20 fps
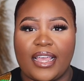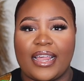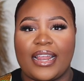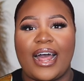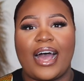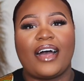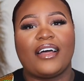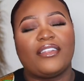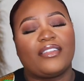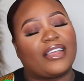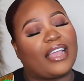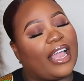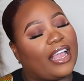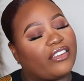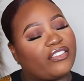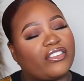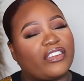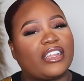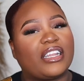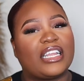and
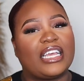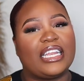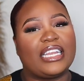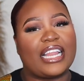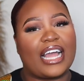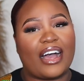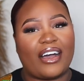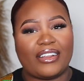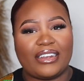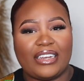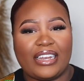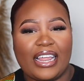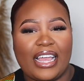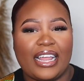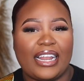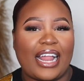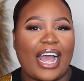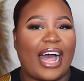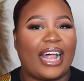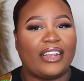occasionally now
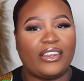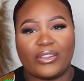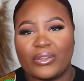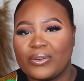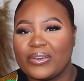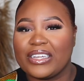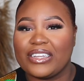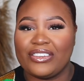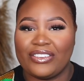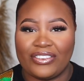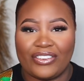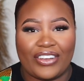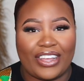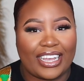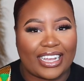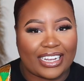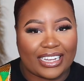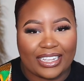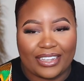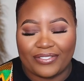then I do enjoy
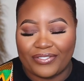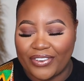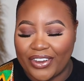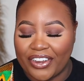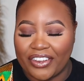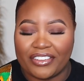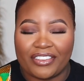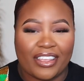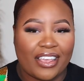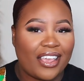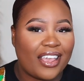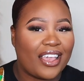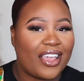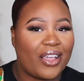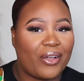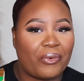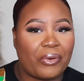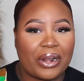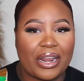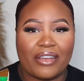a clean fragrance,
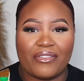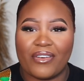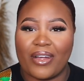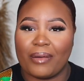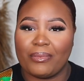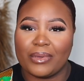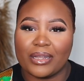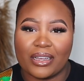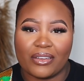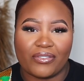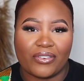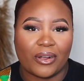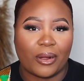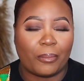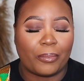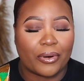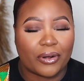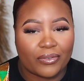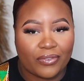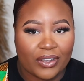and whenever I'm looking for
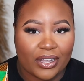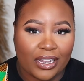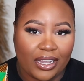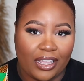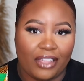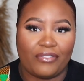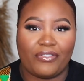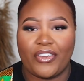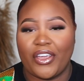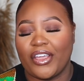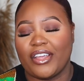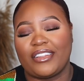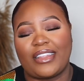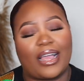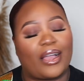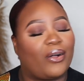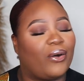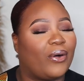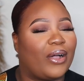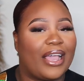a perfect clean fragrance,
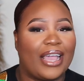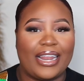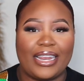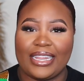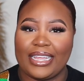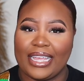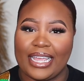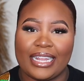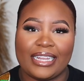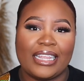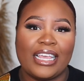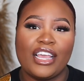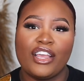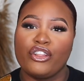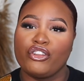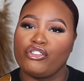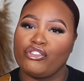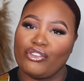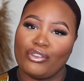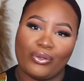I go ahead and get
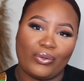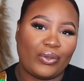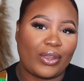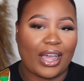to